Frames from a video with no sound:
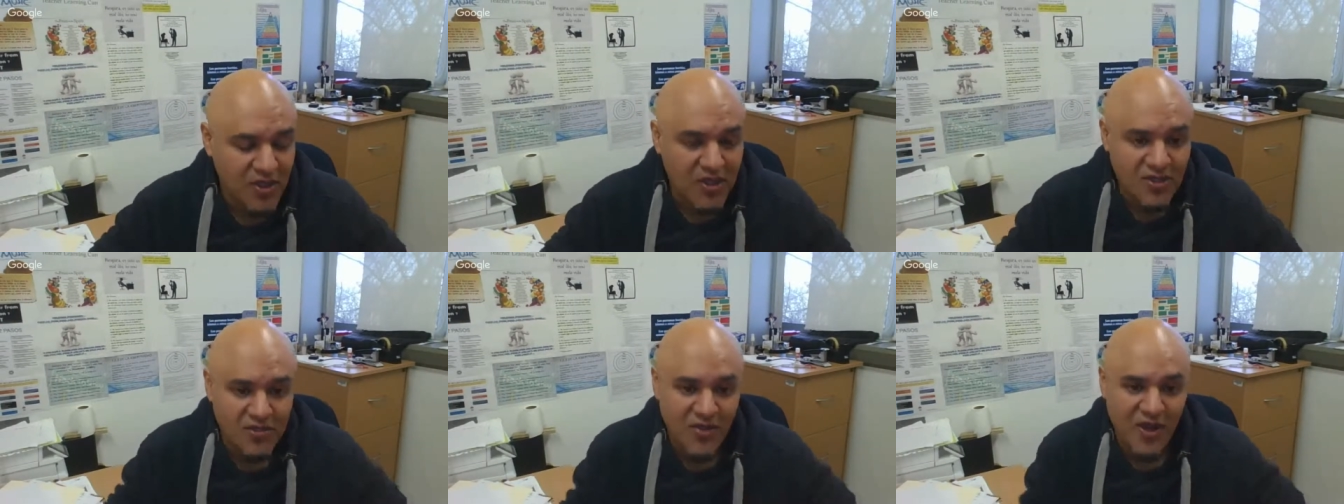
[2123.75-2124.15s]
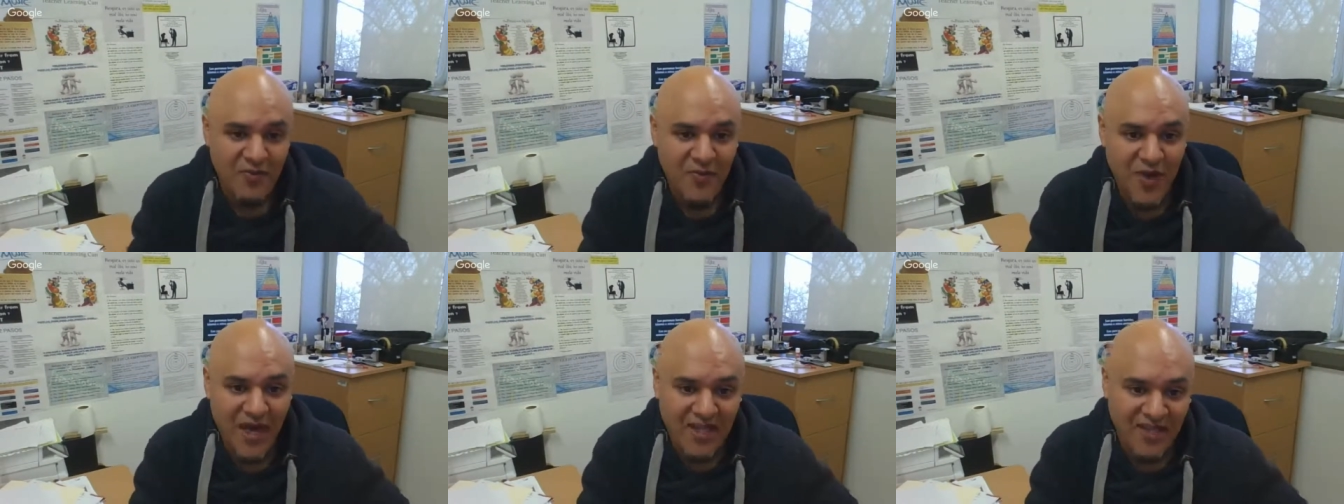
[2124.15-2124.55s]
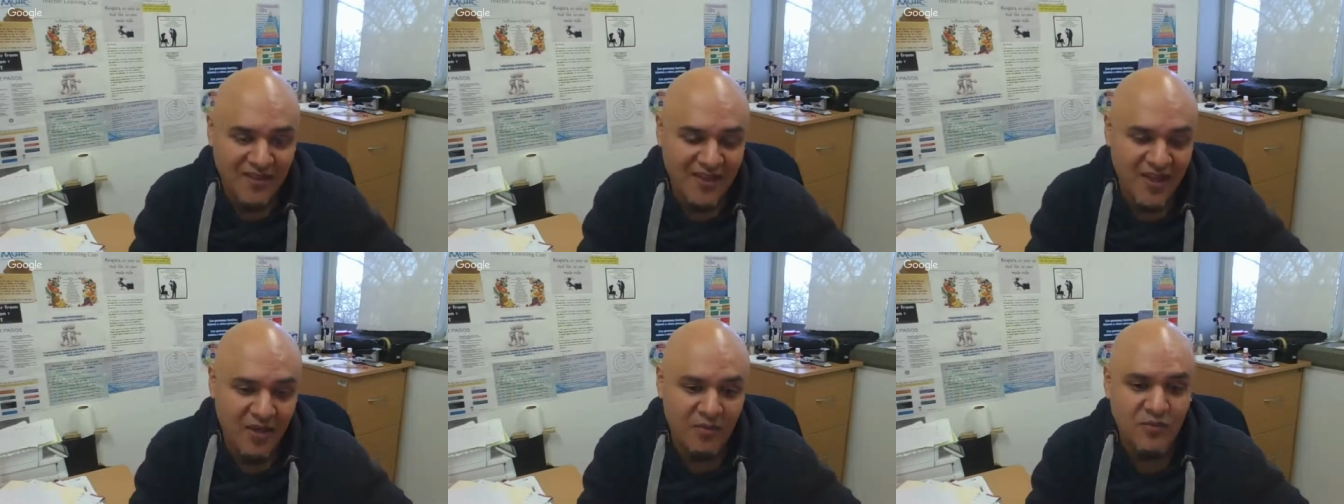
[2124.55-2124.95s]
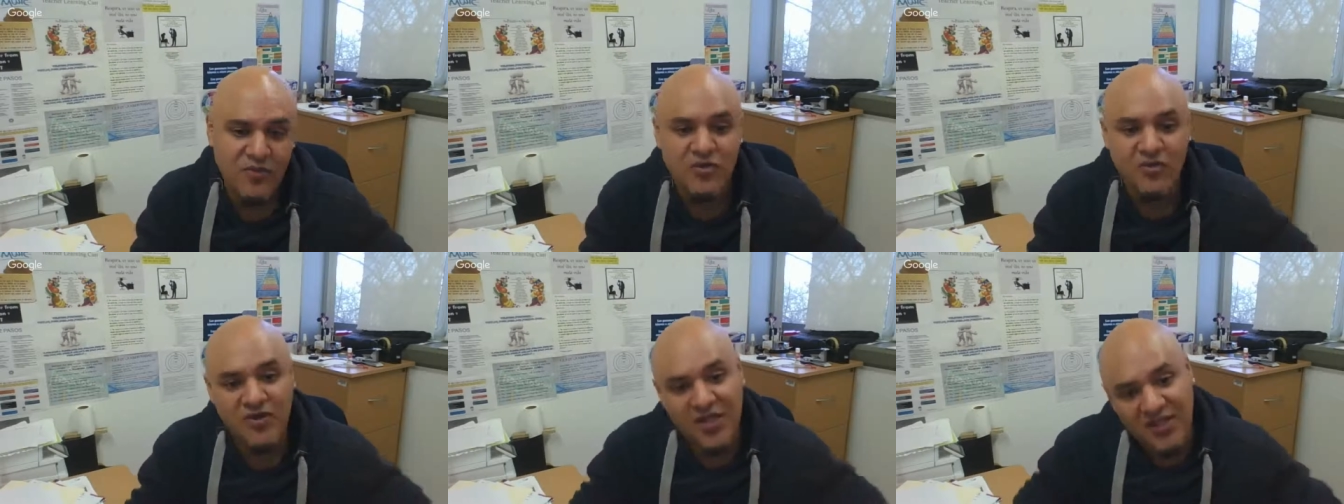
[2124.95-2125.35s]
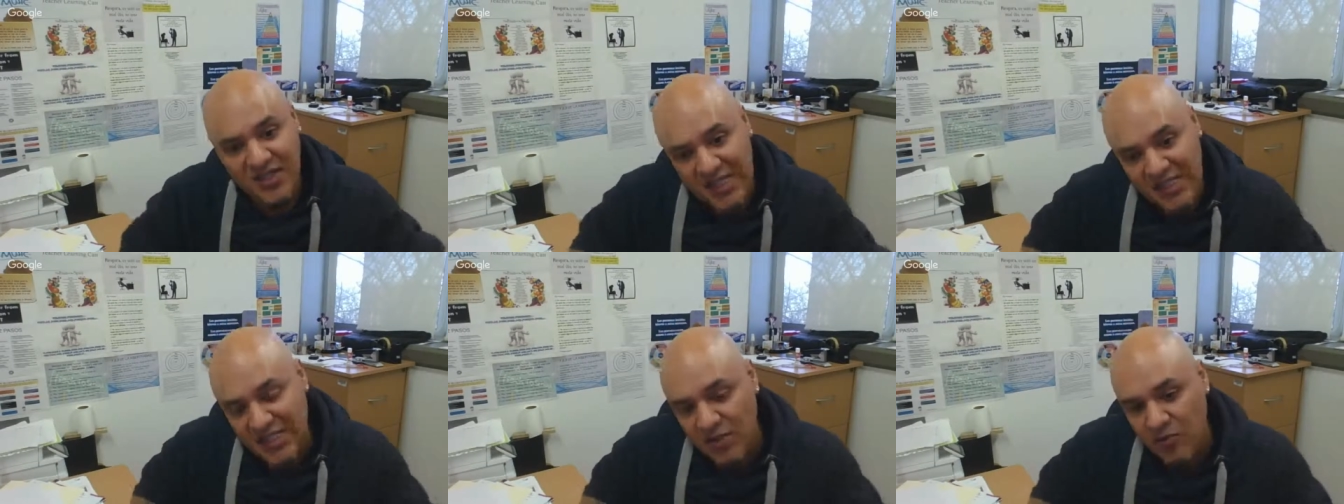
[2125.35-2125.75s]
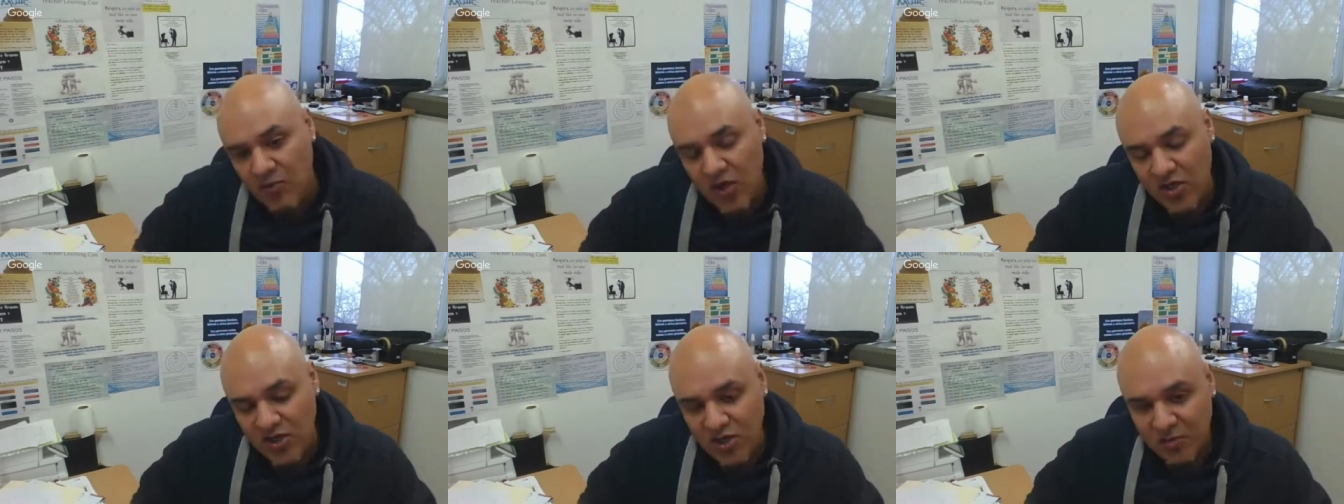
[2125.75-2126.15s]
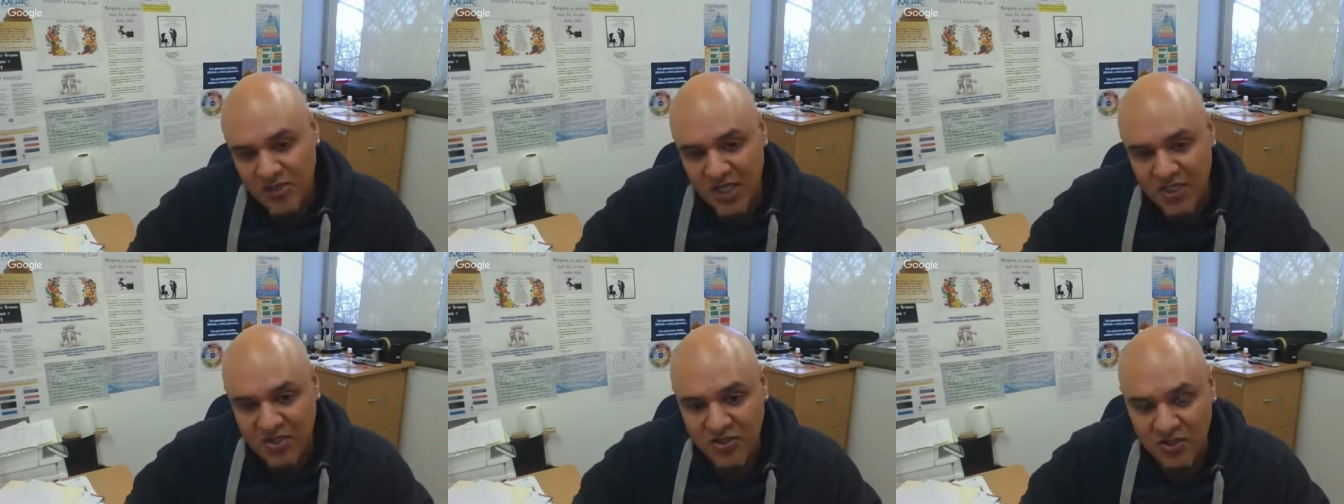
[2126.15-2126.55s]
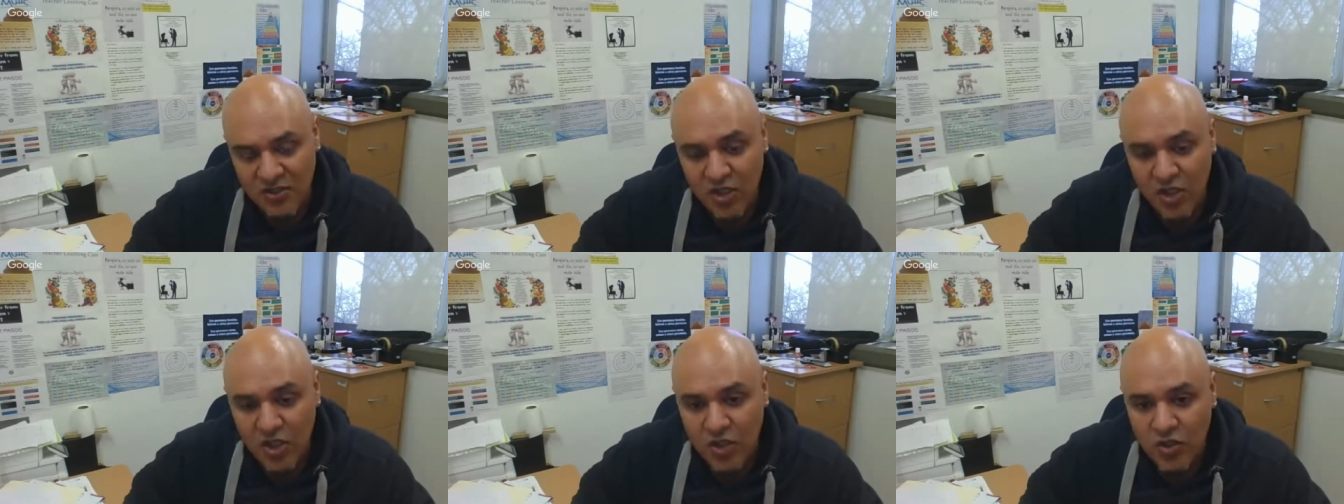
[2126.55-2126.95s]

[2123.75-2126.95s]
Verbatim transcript: So I invited them to the teaching workshop session